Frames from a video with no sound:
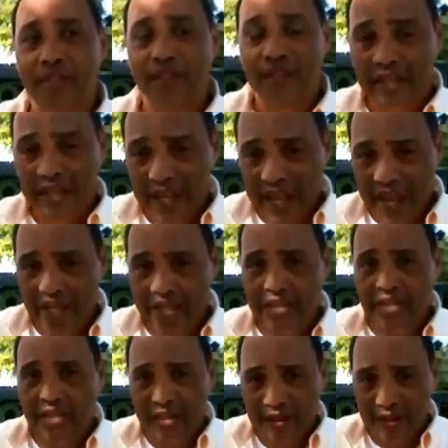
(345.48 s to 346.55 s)
Yes,
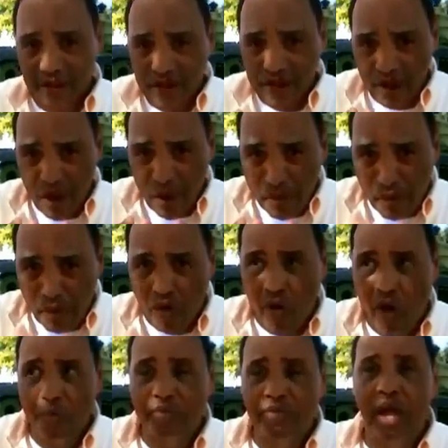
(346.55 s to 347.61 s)
there are
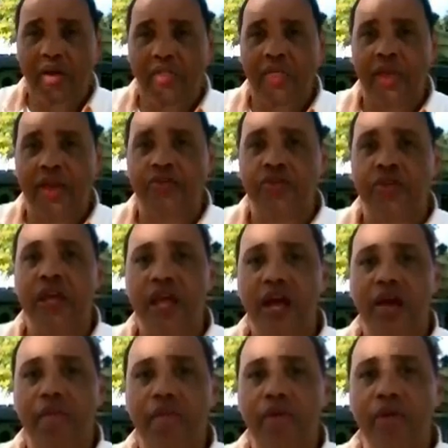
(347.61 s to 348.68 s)
programs out there to
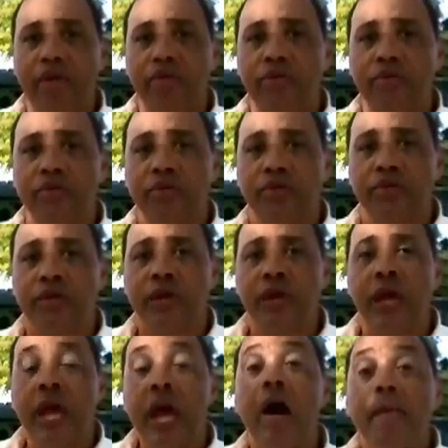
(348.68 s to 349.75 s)
help you to
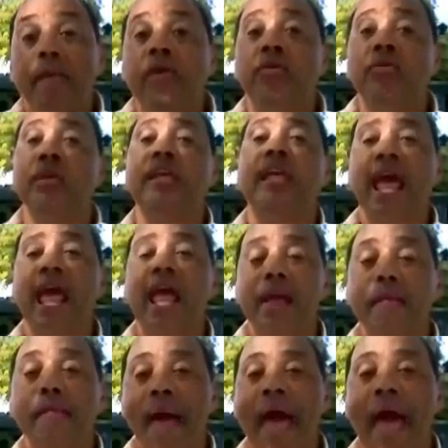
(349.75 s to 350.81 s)
gain
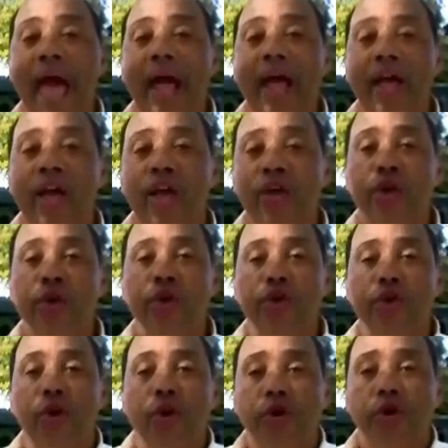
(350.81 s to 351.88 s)
back your
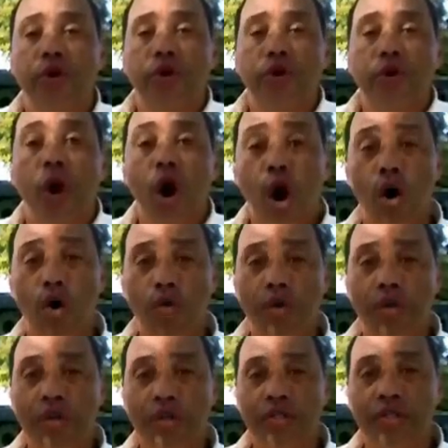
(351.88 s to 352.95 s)

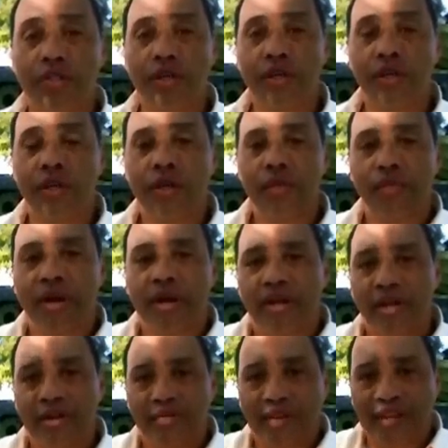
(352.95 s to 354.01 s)
wholeness. But
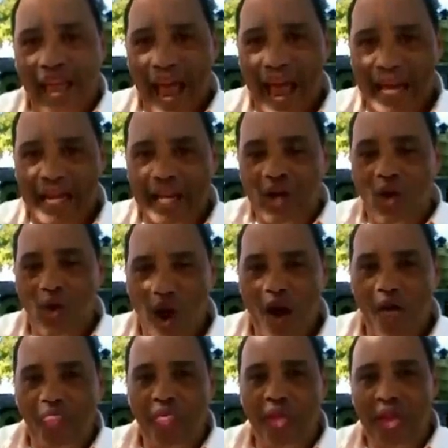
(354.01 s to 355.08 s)
you've got to go
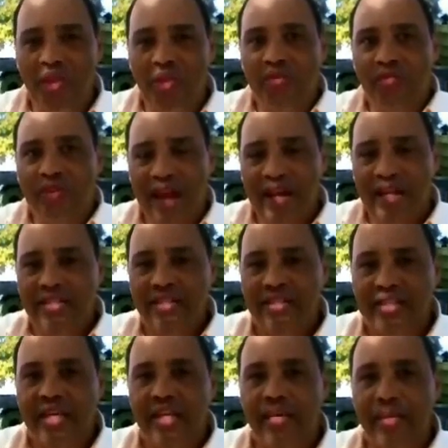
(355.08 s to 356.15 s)
out there. You've got to
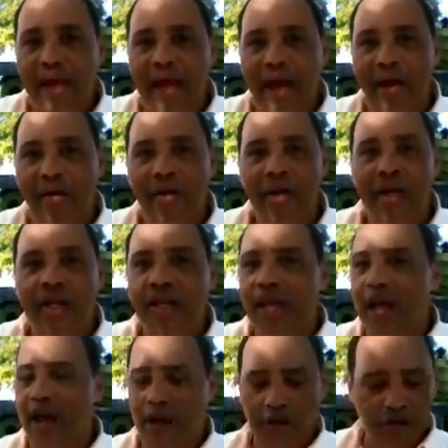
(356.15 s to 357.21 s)
seek them out.
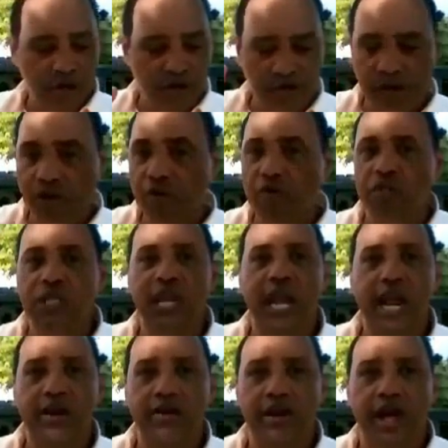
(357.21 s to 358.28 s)
Yeah, you know, use the
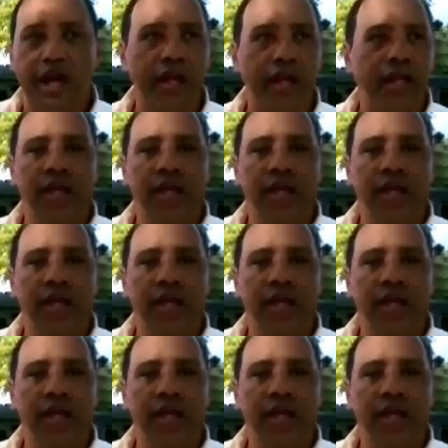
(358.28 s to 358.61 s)
internet.